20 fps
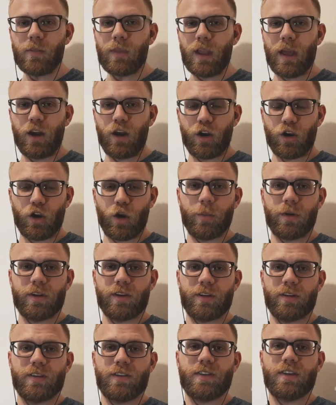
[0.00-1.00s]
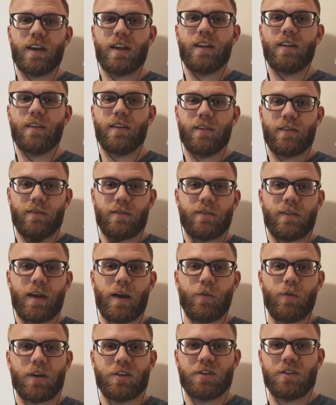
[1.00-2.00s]
And I commented and said
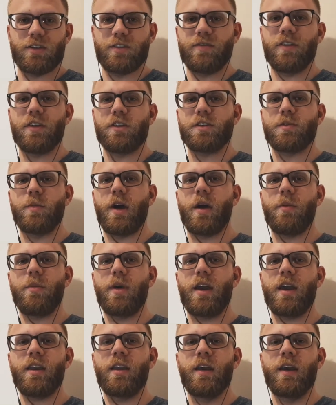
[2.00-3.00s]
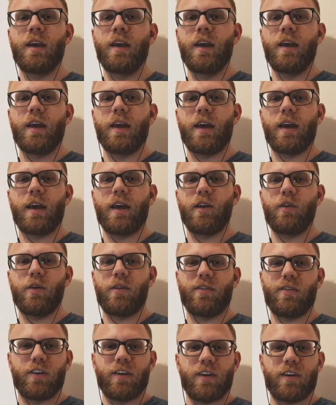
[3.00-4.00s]
that Russian's a very smart man,
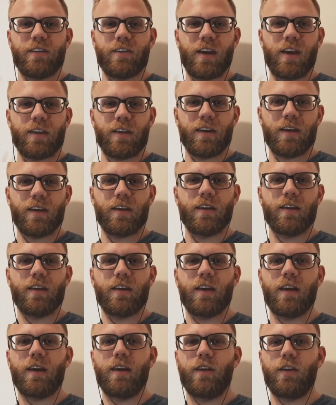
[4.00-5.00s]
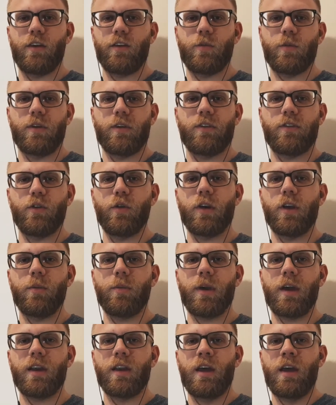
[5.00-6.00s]
whoever he is out there, he knows what he's talking
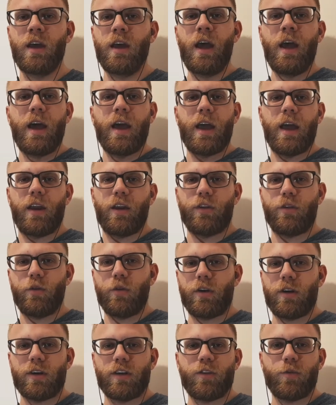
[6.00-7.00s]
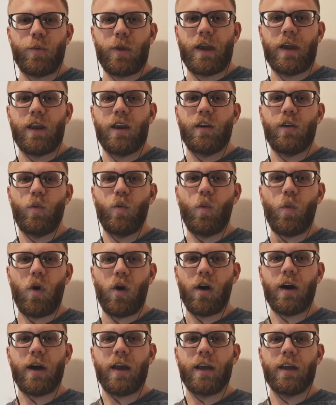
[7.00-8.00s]
about. And I thought I'd explain
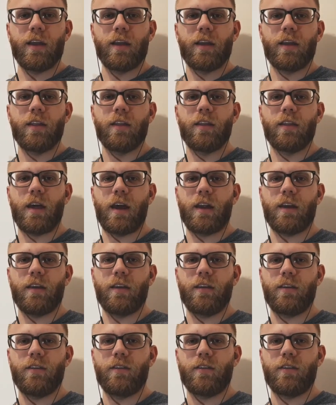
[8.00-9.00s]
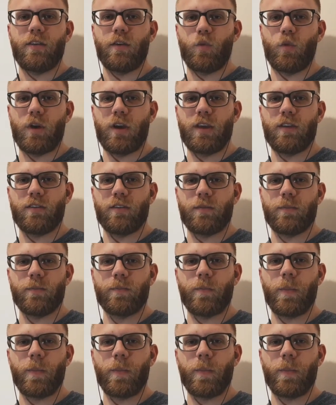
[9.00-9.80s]
why that is the reason.